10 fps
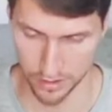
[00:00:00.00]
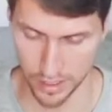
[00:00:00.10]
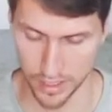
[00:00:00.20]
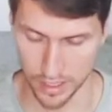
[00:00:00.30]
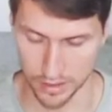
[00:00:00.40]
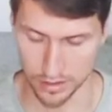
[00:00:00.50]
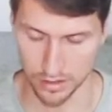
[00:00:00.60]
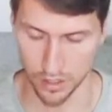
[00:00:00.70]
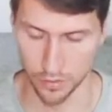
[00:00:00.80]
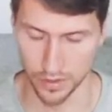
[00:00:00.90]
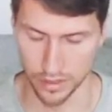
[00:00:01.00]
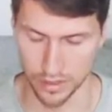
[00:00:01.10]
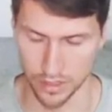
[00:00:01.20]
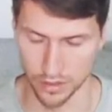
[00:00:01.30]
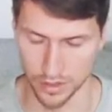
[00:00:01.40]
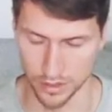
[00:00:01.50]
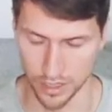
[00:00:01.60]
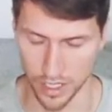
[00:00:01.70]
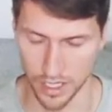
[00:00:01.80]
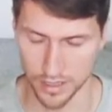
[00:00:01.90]
Again, closing
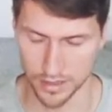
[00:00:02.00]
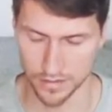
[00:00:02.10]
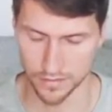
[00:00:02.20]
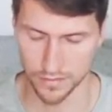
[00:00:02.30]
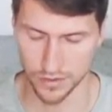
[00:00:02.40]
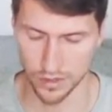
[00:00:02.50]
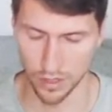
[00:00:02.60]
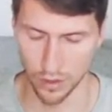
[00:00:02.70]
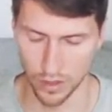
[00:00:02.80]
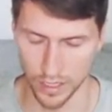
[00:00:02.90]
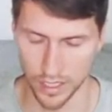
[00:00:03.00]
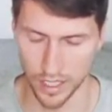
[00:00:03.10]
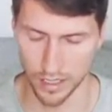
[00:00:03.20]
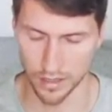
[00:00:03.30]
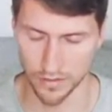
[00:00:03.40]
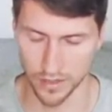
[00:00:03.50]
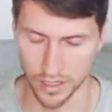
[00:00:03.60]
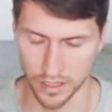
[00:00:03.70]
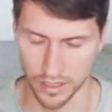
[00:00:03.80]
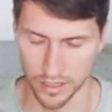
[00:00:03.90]
your eyes, slowly inhaling,
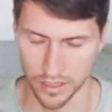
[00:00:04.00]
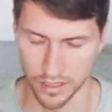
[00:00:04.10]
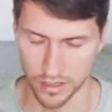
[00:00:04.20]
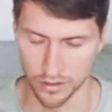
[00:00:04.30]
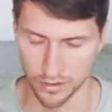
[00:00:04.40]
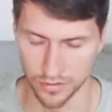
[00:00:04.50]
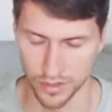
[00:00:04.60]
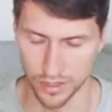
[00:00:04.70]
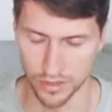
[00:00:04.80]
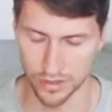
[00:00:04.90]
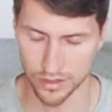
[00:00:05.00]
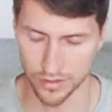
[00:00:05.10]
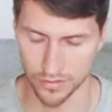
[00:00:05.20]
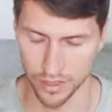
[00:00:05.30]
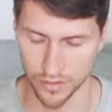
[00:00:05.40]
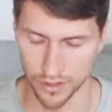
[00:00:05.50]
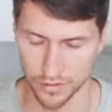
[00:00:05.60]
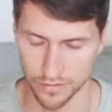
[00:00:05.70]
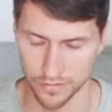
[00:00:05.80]
feeling your fingers in front of you.